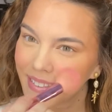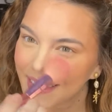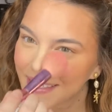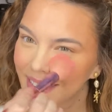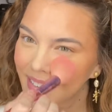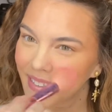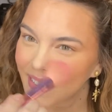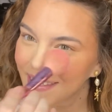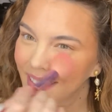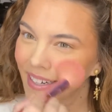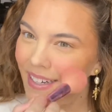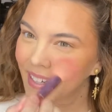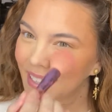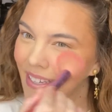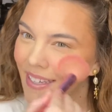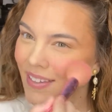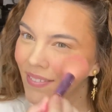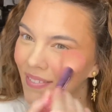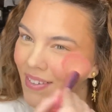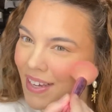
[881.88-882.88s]
And try to
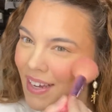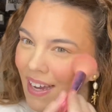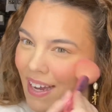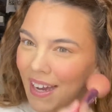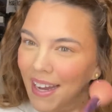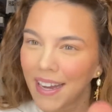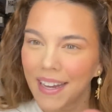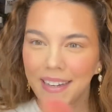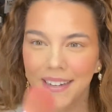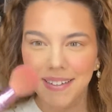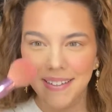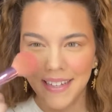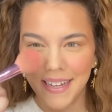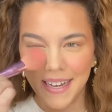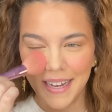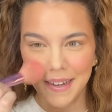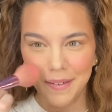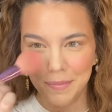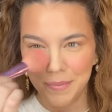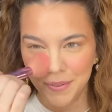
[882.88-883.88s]
keep it high on the
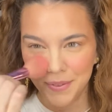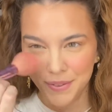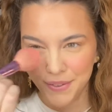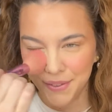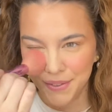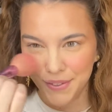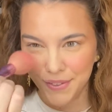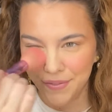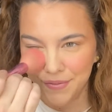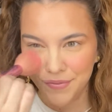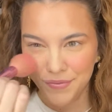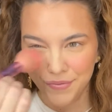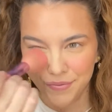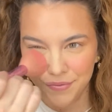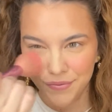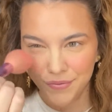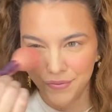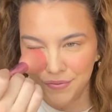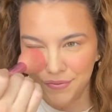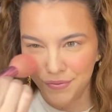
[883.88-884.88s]
apples.
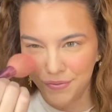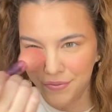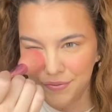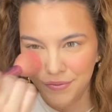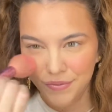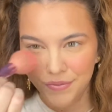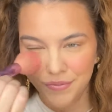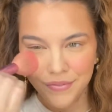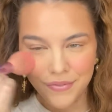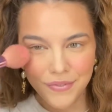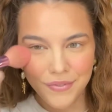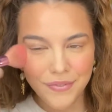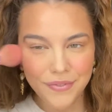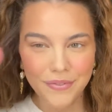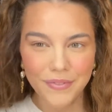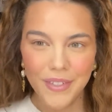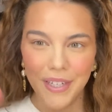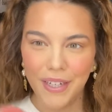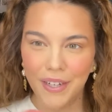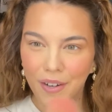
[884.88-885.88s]

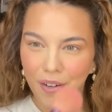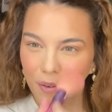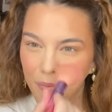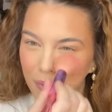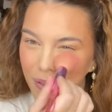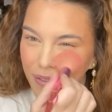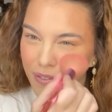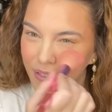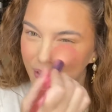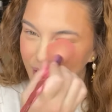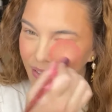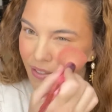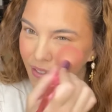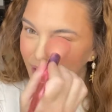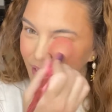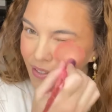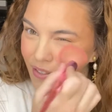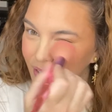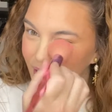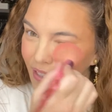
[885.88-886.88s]
Like almost in your
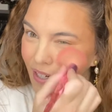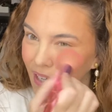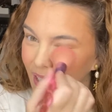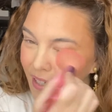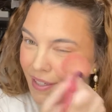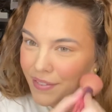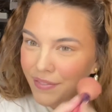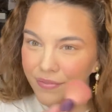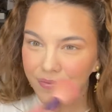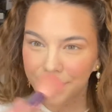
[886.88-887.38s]
under eye.